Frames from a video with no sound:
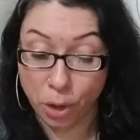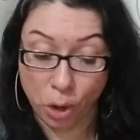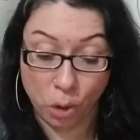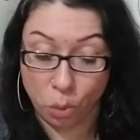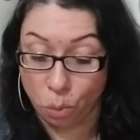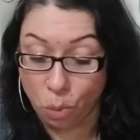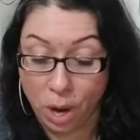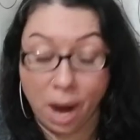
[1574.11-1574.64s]
or
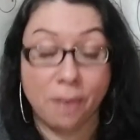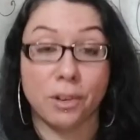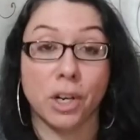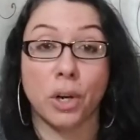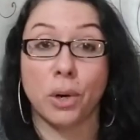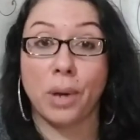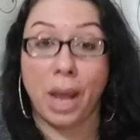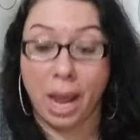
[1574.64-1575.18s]

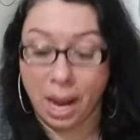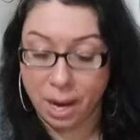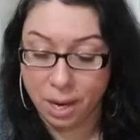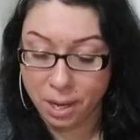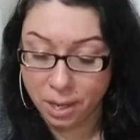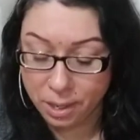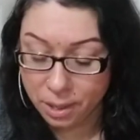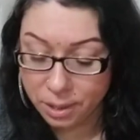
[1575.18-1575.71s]
whatever. Okay?
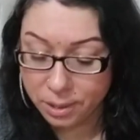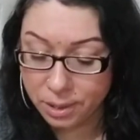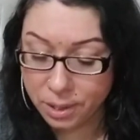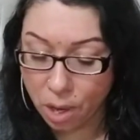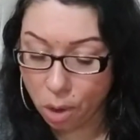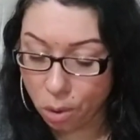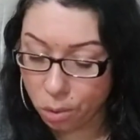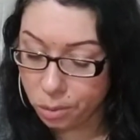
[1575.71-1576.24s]

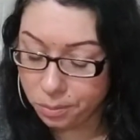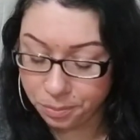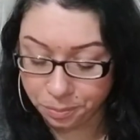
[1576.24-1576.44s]
So